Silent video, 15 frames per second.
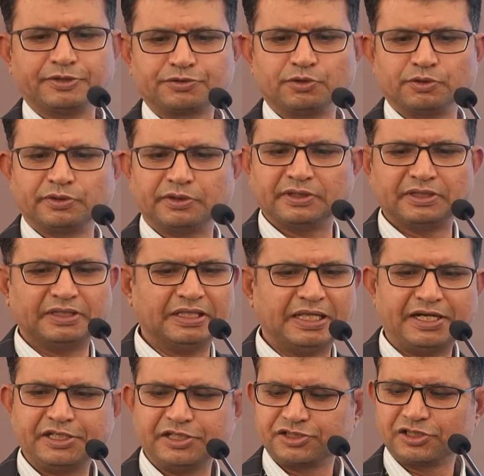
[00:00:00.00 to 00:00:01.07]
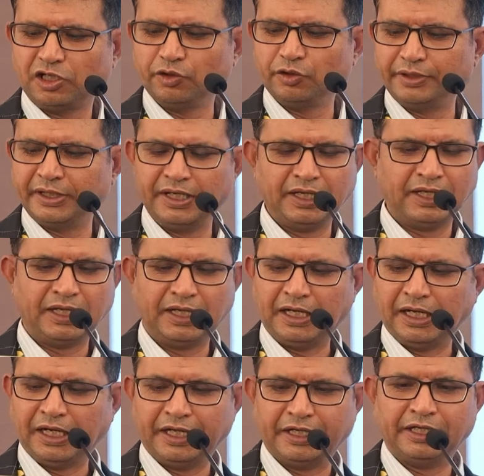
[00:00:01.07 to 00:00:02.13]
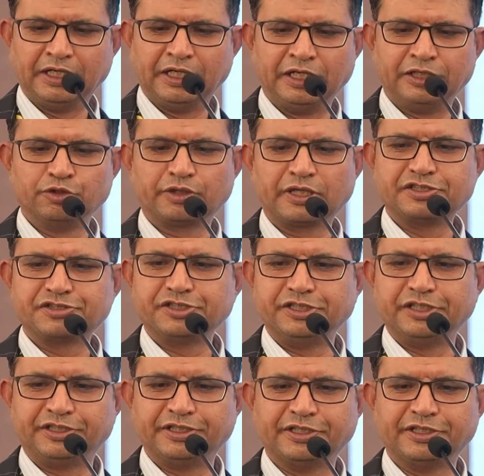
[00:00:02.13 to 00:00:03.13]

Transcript: So that is how you can see it